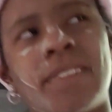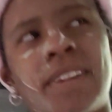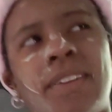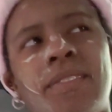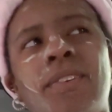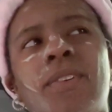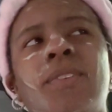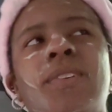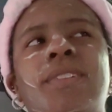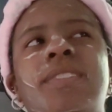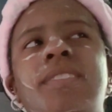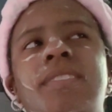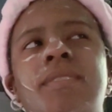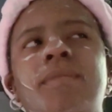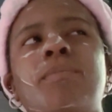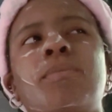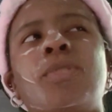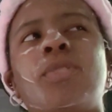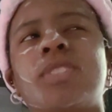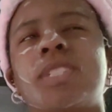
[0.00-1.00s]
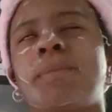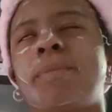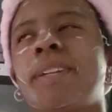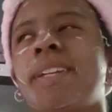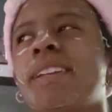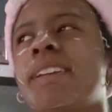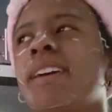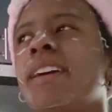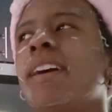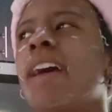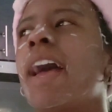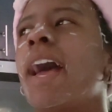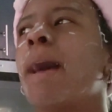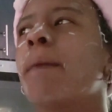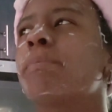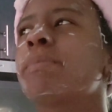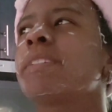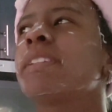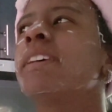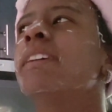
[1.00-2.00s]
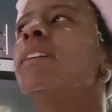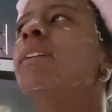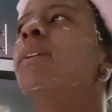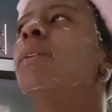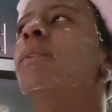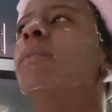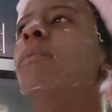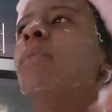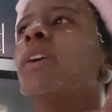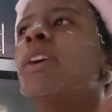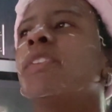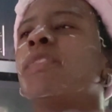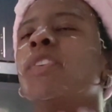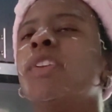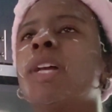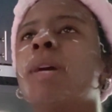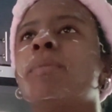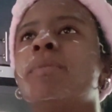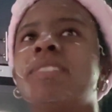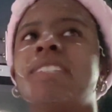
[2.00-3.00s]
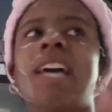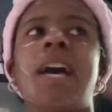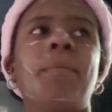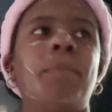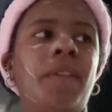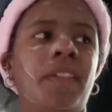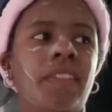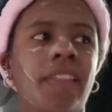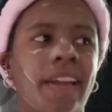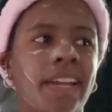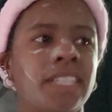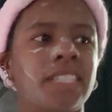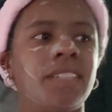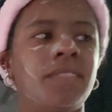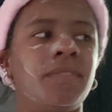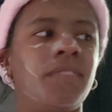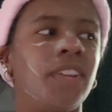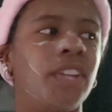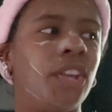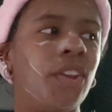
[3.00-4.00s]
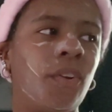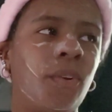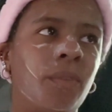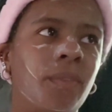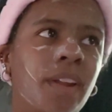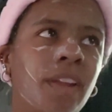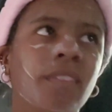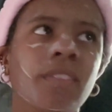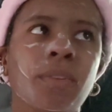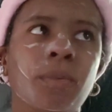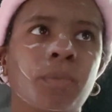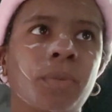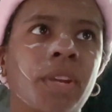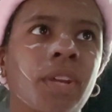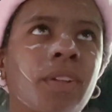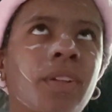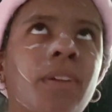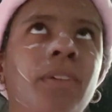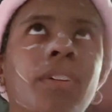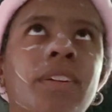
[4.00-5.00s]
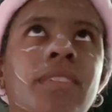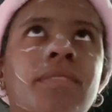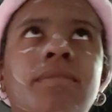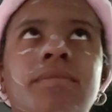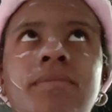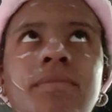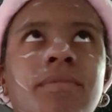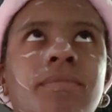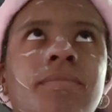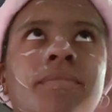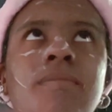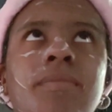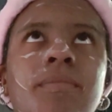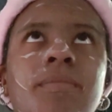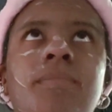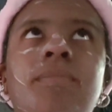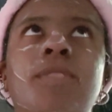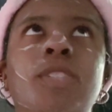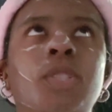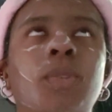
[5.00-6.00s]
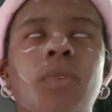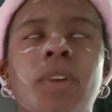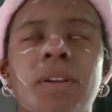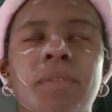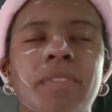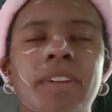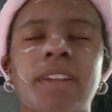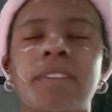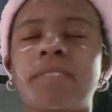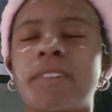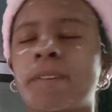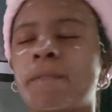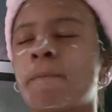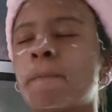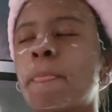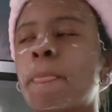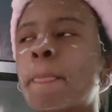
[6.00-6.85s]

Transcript: whatever, or social media apps, where if you double tap it likes the video or whatever, real, short, whatever.